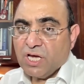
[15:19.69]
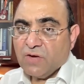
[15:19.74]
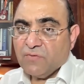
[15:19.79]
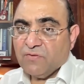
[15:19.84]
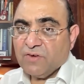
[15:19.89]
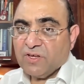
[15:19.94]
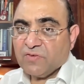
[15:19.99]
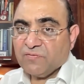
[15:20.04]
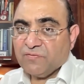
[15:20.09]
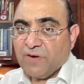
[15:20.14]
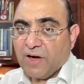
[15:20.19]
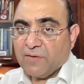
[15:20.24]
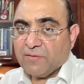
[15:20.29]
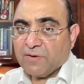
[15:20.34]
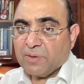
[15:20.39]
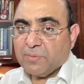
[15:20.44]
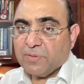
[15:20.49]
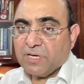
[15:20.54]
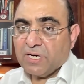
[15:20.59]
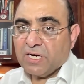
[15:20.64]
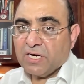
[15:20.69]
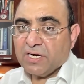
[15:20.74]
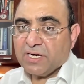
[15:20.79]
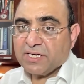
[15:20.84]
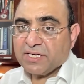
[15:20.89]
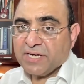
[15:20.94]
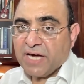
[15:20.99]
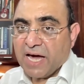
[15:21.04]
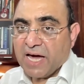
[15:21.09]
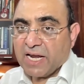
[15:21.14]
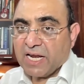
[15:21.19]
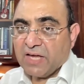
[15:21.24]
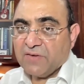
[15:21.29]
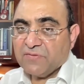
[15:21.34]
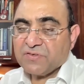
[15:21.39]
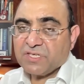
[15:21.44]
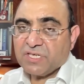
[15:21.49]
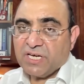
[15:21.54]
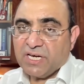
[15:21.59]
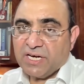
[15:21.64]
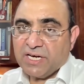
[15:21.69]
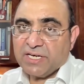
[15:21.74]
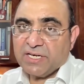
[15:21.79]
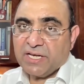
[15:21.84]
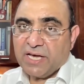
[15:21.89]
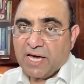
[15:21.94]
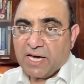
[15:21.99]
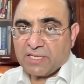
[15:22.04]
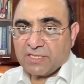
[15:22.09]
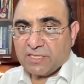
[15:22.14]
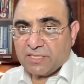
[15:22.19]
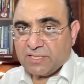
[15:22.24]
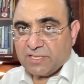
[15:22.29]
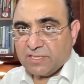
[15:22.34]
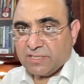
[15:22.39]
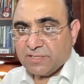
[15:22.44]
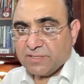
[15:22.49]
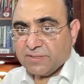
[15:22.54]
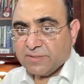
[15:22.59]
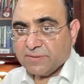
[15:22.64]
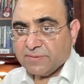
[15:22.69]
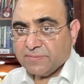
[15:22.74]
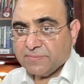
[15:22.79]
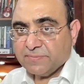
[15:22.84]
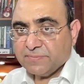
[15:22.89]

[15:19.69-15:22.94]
with favorable tariffs and accesses.